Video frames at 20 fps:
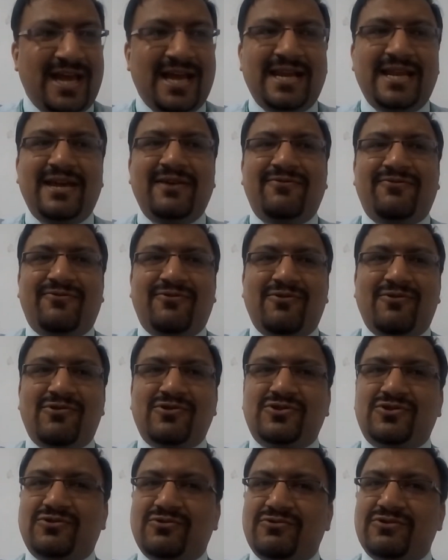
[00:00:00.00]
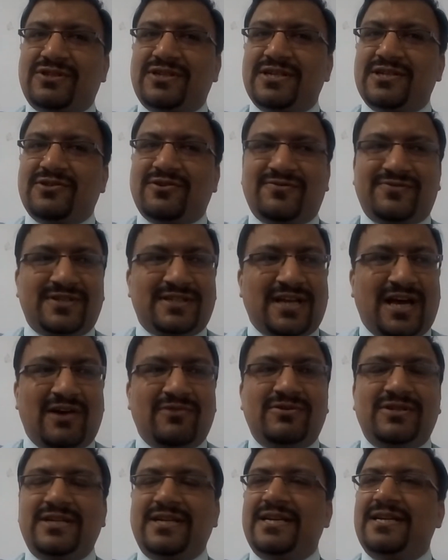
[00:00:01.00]
any 4 sources of
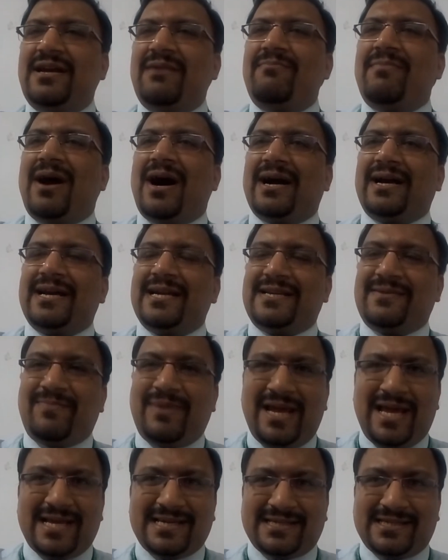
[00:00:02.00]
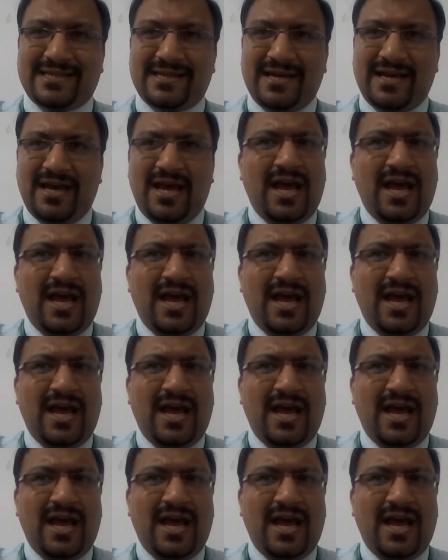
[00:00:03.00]
sound in a marketplace.